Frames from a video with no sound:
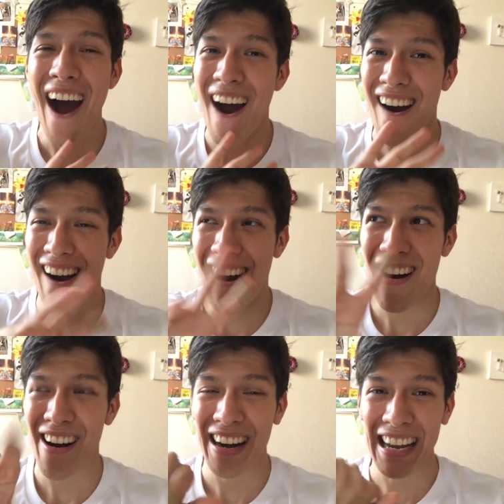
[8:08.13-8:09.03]

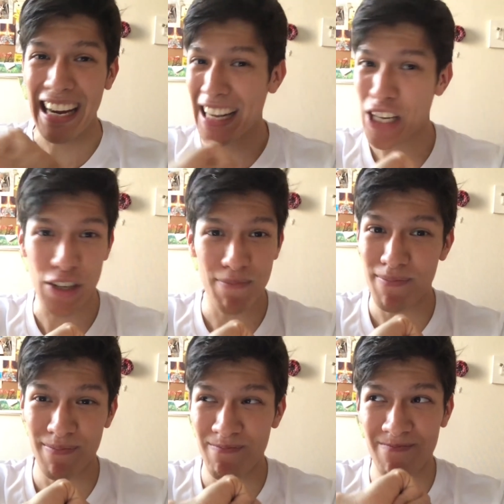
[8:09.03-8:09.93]
are any,
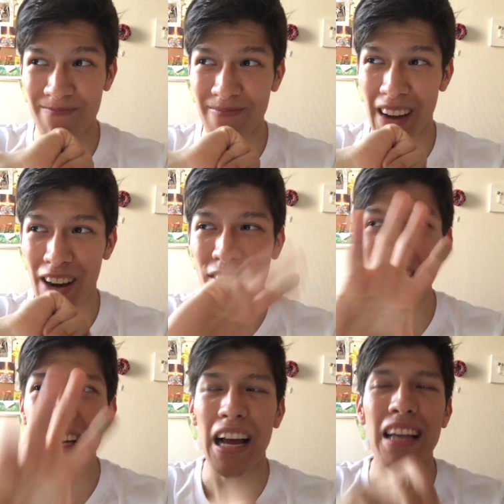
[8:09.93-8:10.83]

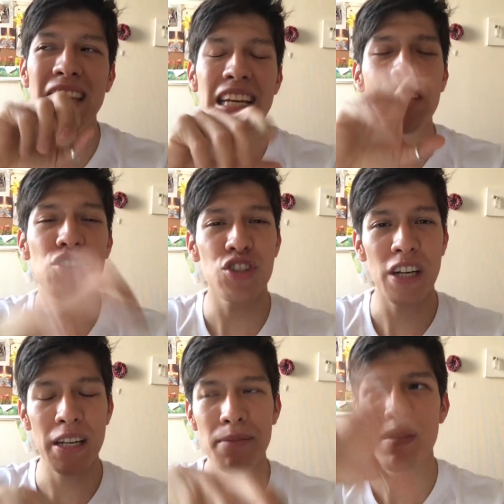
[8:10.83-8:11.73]
I think
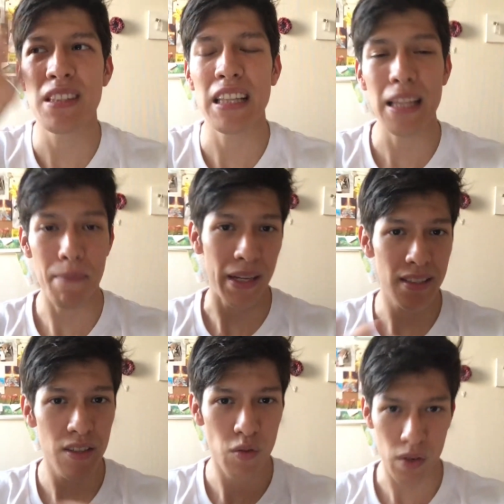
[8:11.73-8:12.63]
extremes
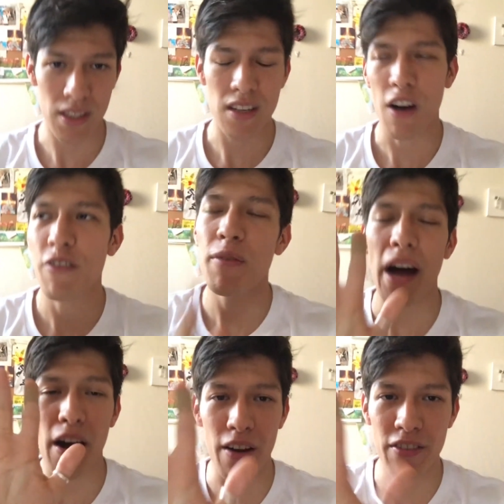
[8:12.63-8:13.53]
limit oneself.
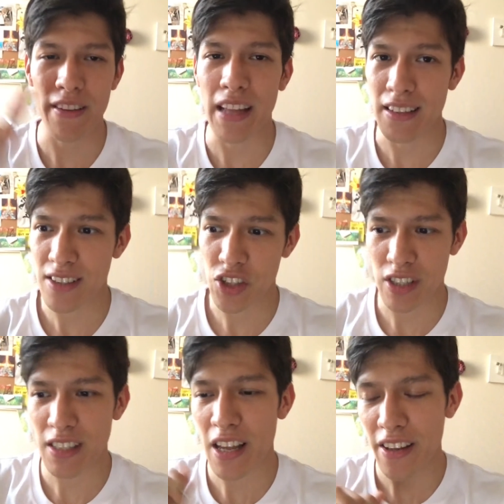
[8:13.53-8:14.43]
However, that's
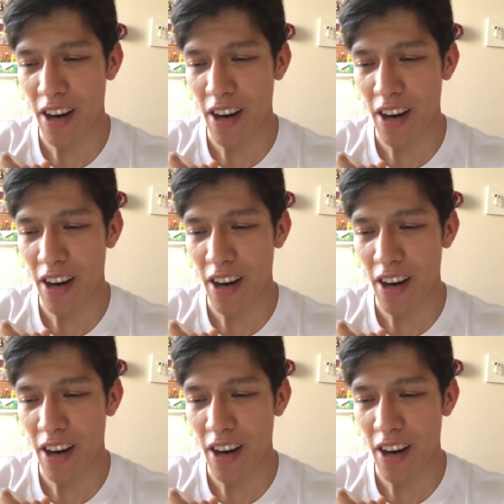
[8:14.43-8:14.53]
just another